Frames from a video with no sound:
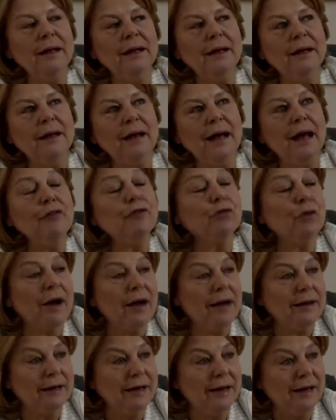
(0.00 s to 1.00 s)
Uh, after I
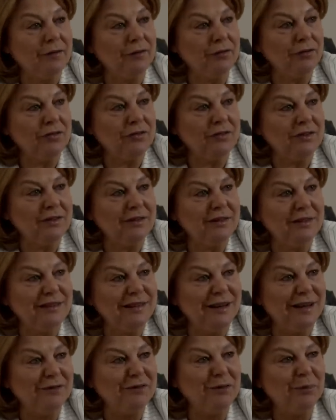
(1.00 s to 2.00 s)
had left uh,
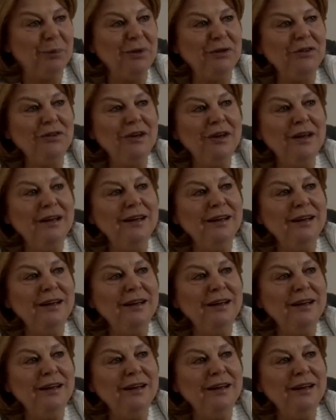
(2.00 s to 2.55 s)
the government,